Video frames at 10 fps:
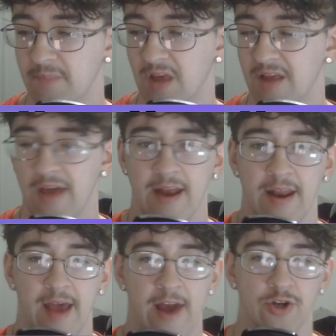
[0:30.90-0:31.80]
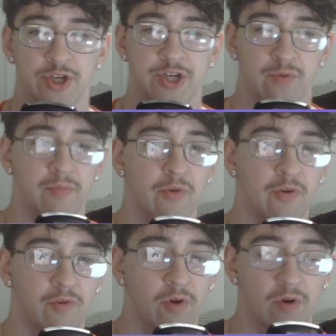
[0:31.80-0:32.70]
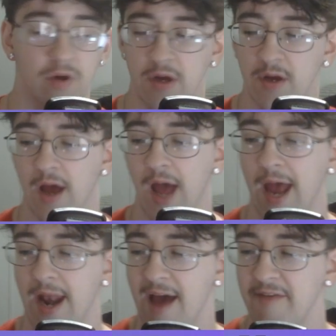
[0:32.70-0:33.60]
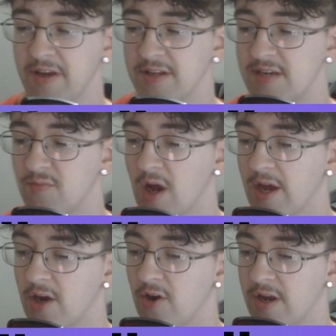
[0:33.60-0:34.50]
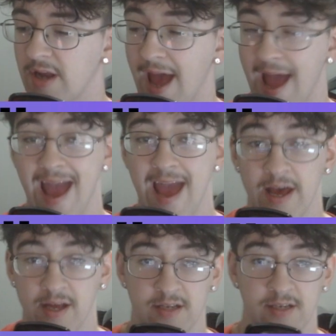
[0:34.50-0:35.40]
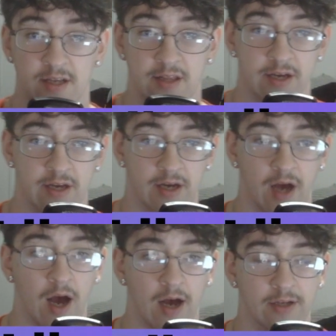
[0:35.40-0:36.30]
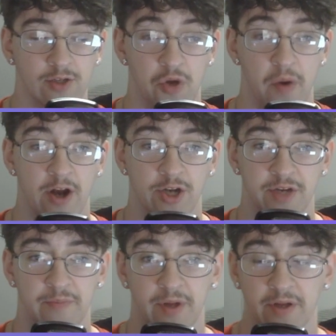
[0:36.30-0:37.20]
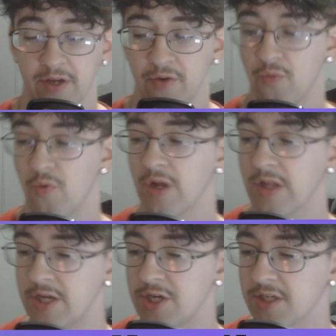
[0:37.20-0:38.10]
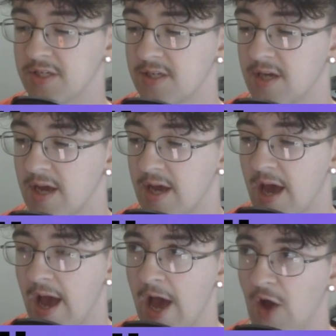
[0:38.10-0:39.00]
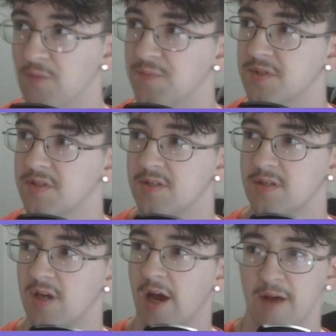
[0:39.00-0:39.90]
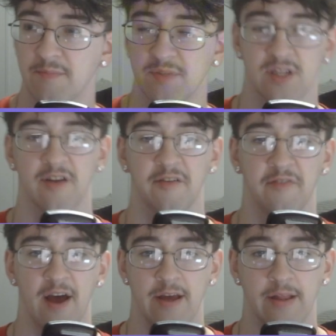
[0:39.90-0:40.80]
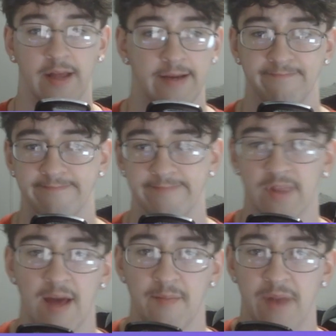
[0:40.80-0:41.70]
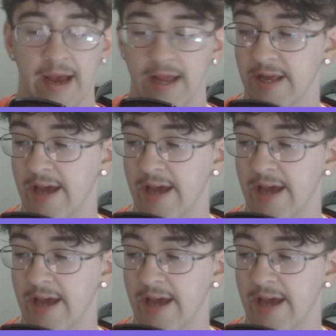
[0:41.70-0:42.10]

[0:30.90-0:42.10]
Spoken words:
that energy removal, and having a Team Rocket Grunt and the 2 energy ability really just helps solidify like them not getting